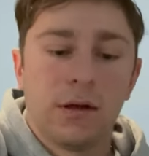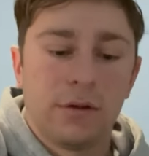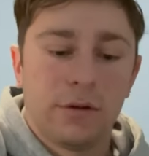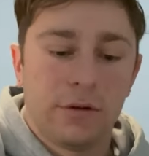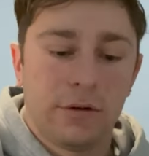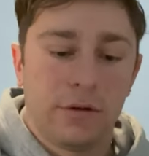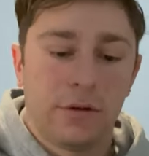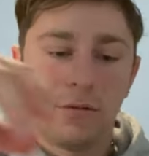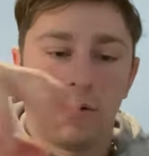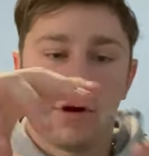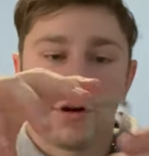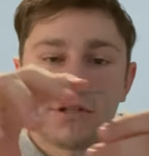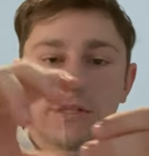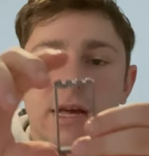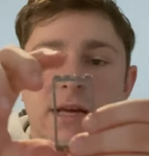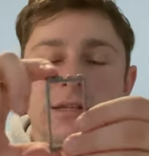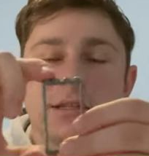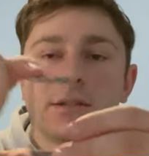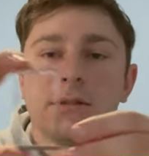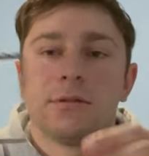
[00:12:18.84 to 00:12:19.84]
They're the wrong
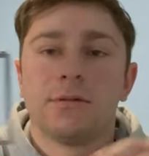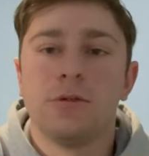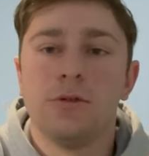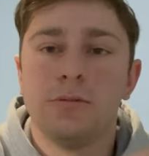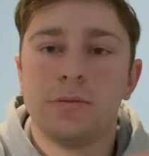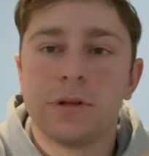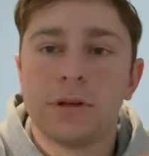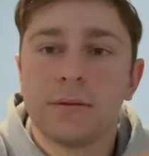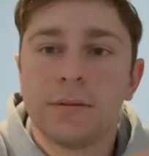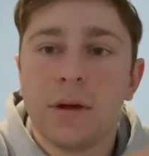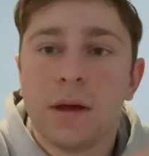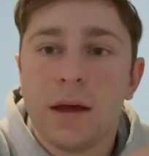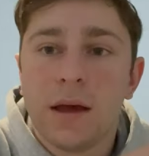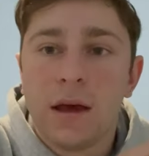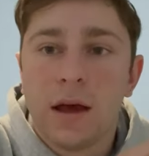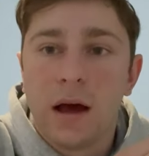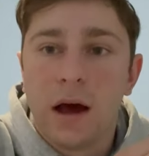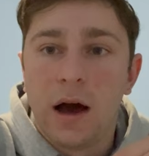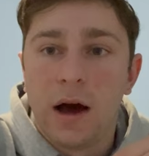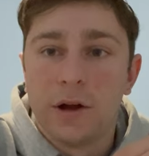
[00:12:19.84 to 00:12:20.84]
size. Oops.
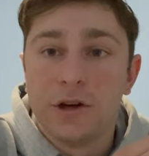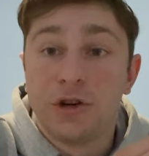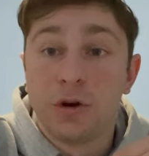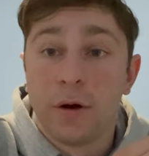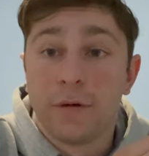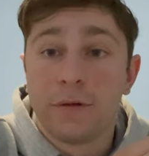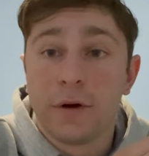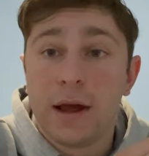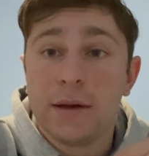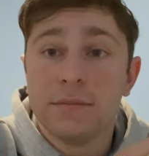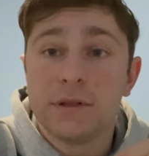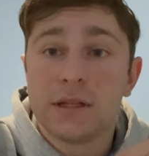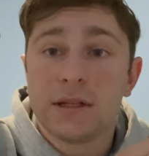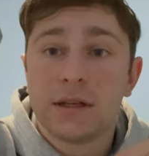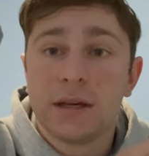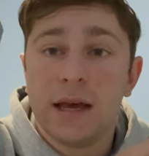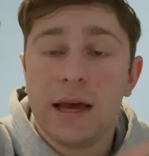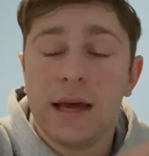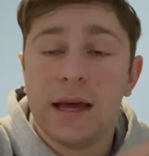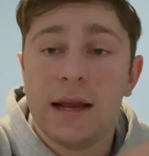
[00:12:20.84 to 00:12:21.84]
Uh, door frames
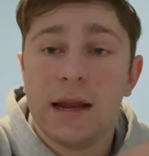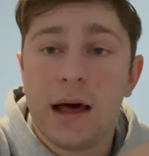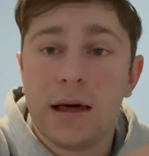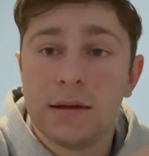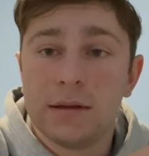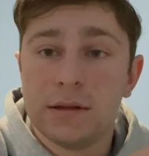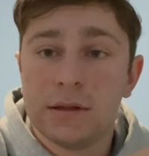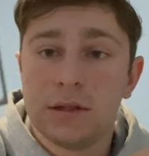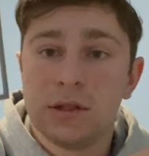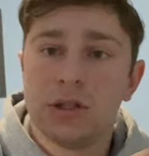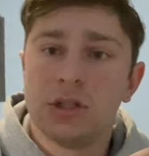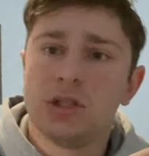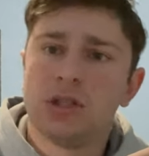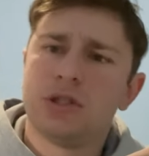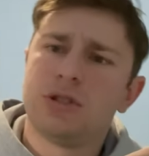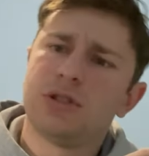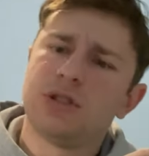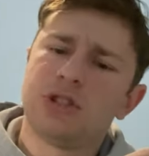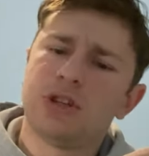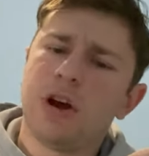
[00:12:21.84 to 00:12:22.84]
in
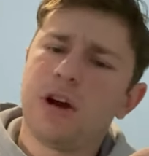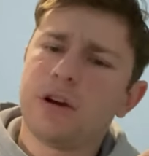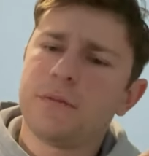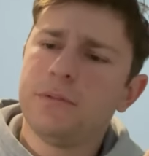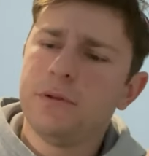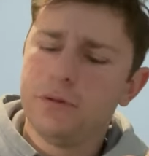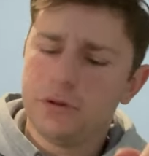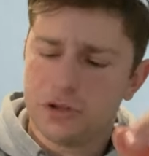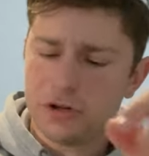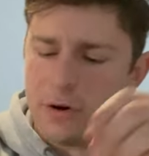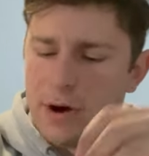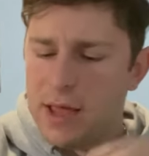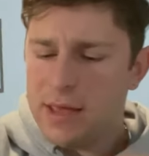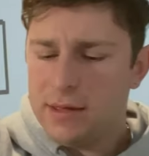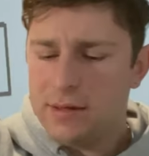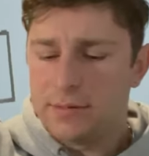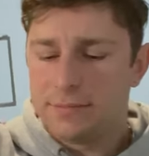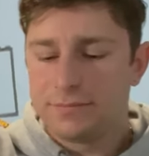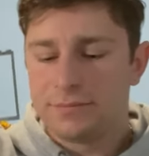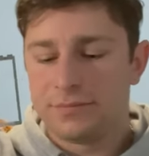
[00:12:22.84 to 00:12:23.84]
dark bluish gray.
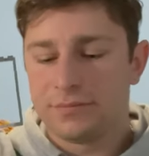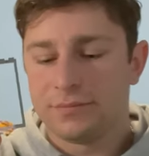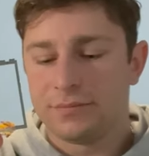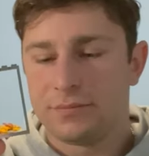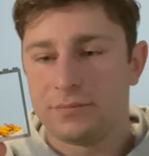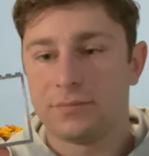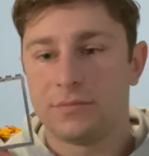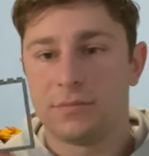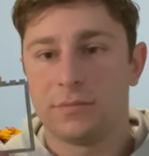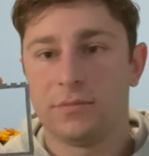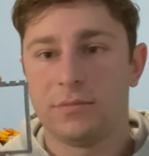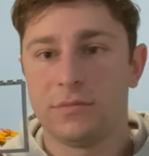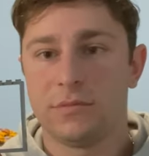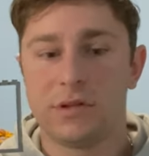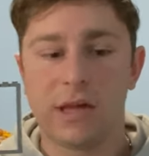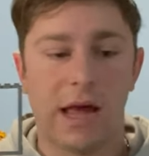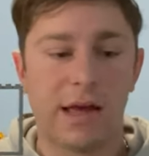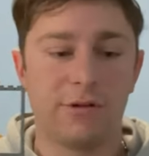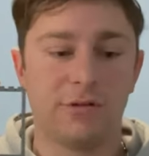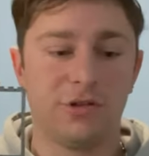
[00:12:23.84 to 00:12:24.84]

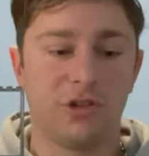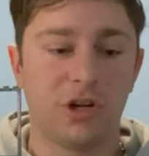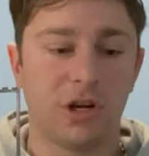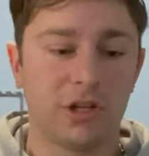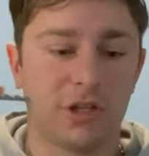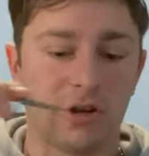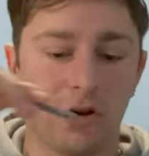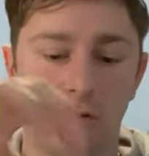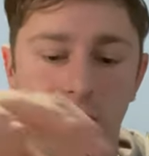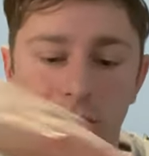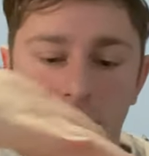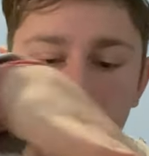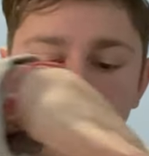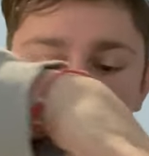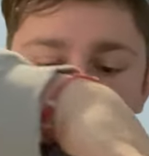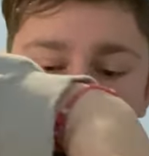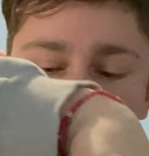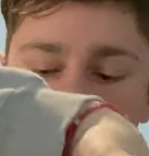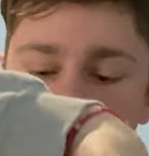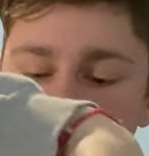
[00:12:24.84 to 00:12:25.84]
I just opened these
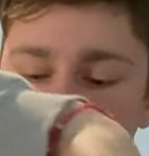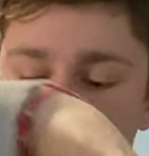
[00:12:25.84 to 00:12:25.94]
from